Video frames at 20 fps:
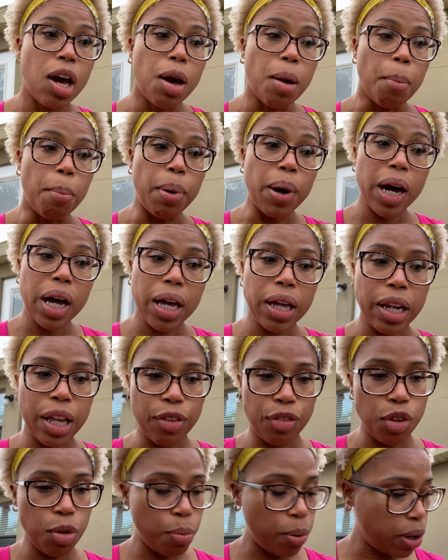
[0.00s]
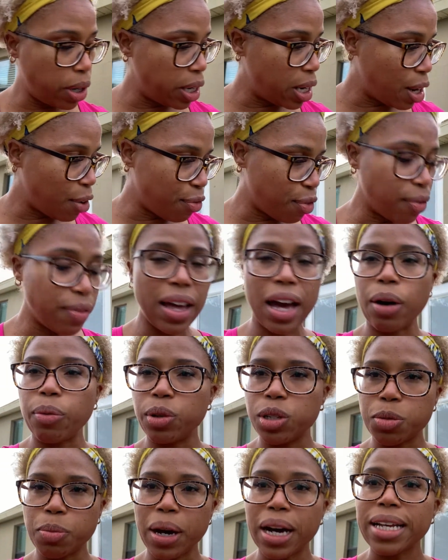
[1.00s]
But if you put enough of that,
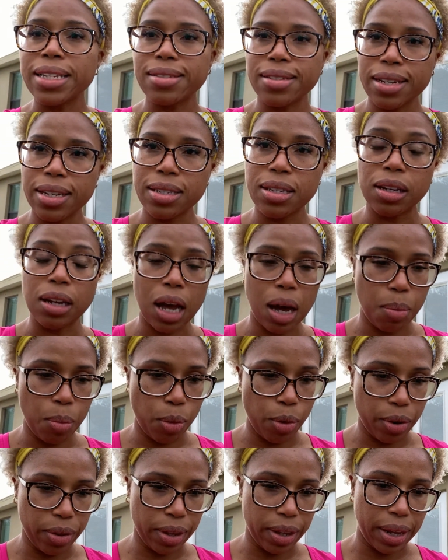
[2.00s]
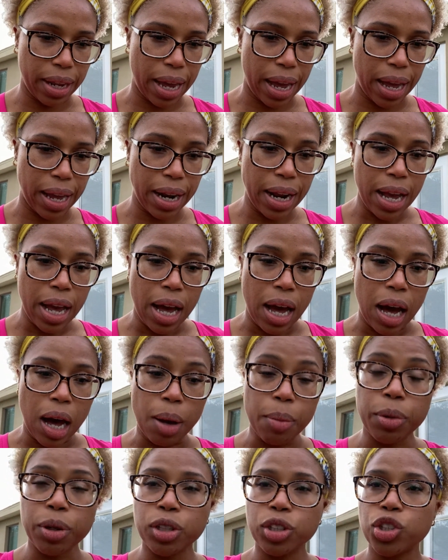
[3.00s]
which mine needs a lot more than that, I'm
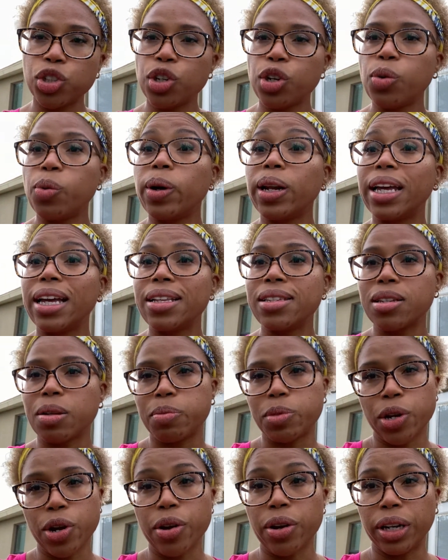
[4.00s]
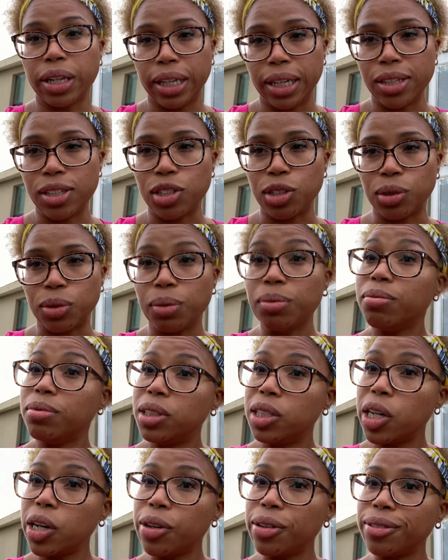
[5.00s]
going to show you what it ends up turning into.
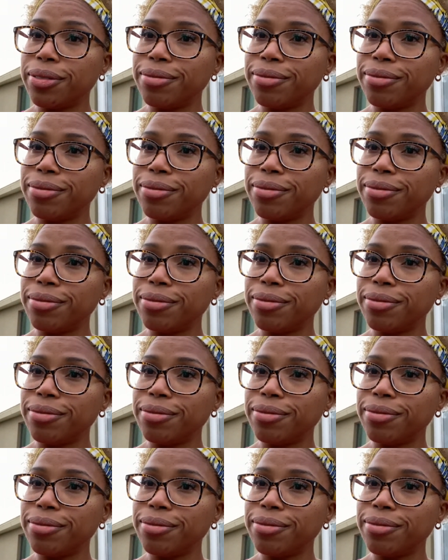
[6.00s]
Dirt.